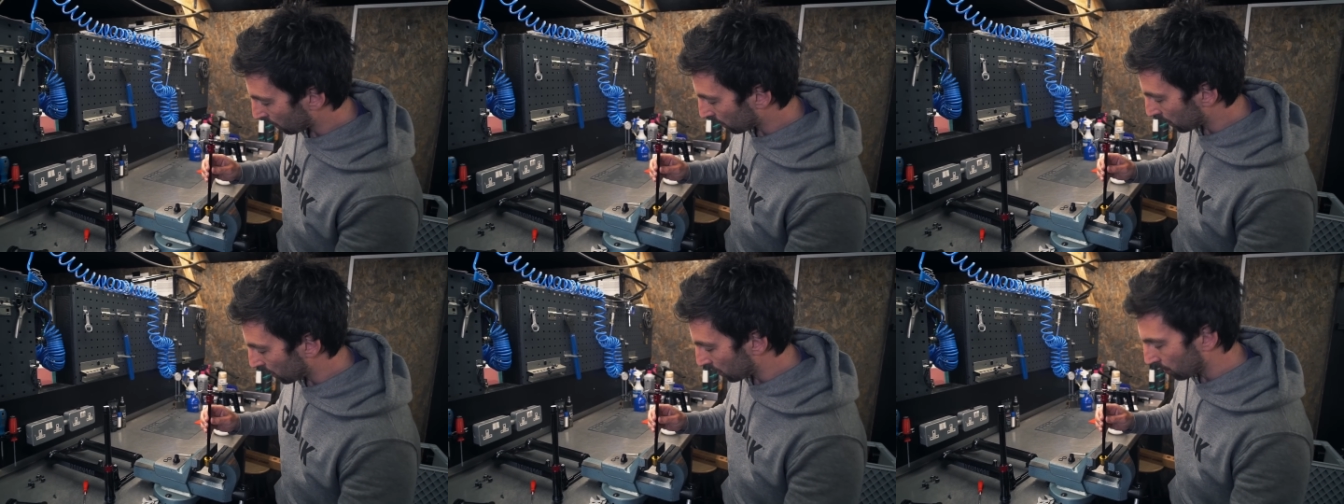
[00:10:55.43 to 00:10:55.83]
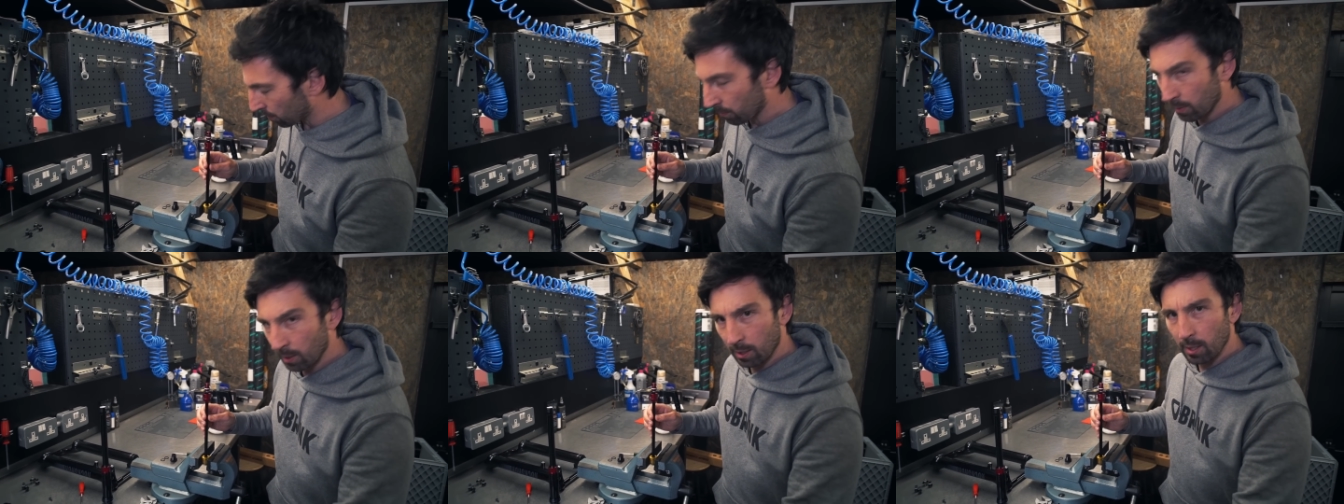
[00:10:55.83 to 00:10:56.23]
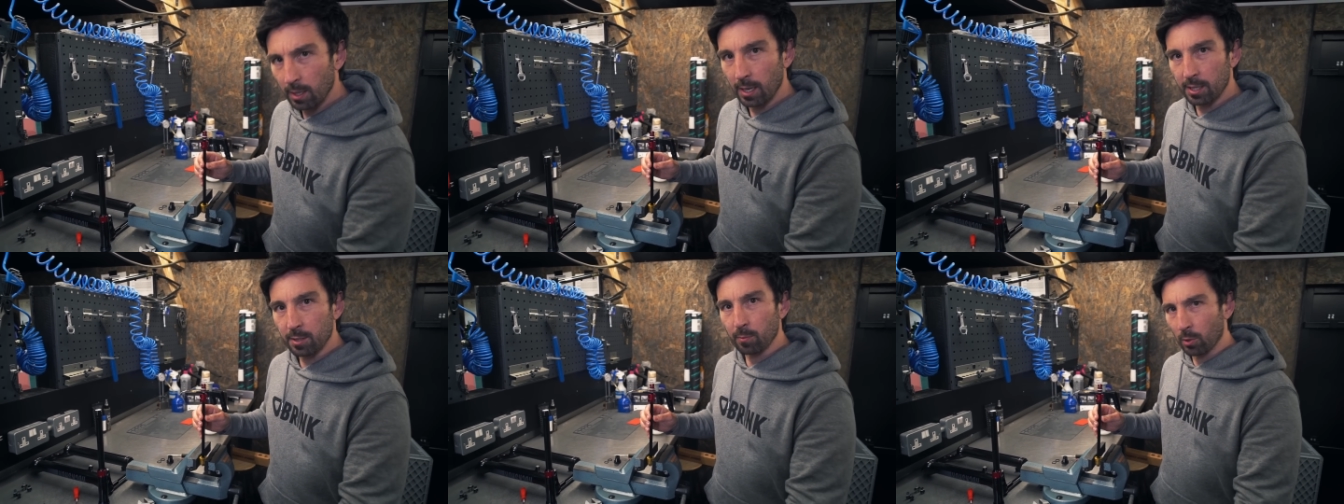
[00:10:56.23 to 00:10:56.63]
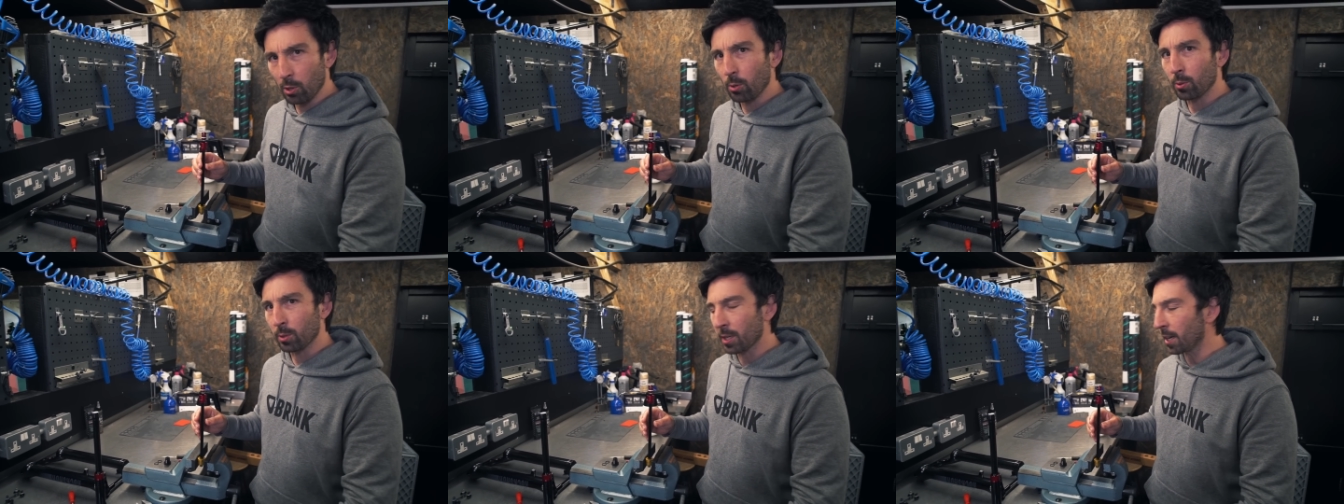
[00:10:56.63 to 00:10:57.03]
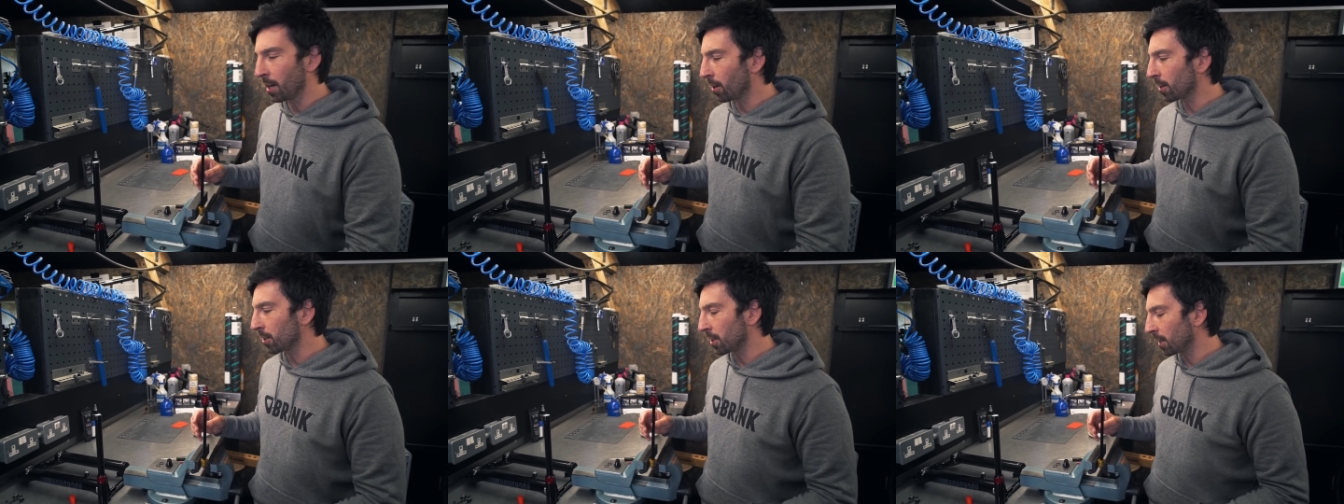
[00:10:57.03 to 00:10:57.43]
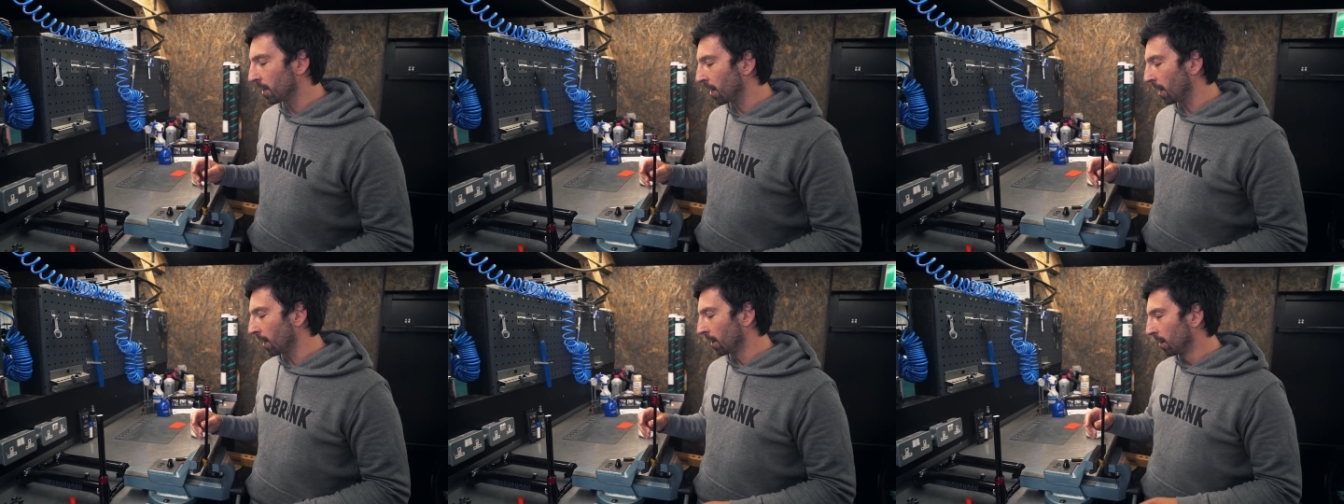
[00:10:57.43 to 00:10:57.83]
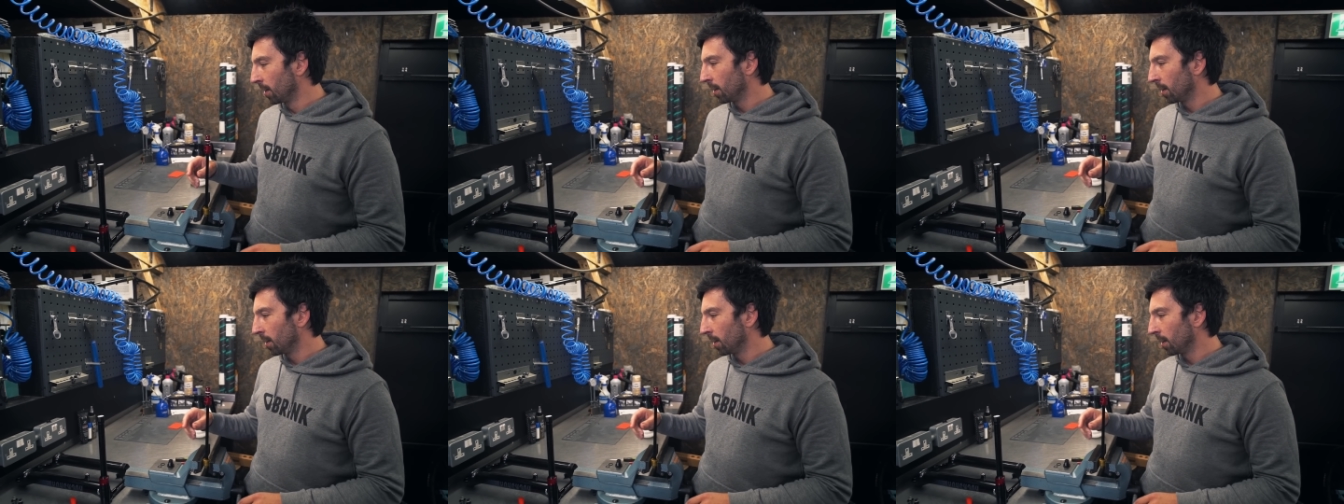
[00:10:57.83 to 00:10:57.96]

because there's some cool technology in here.